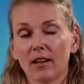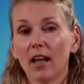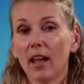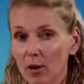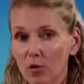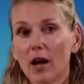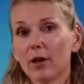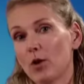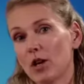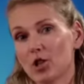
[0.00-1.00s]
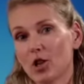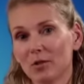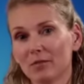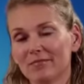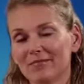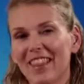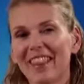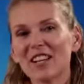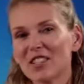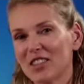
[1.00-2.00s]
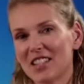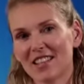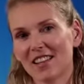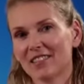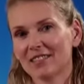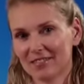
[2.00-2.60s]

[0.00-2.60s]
in the right ratio. Thanks for listening.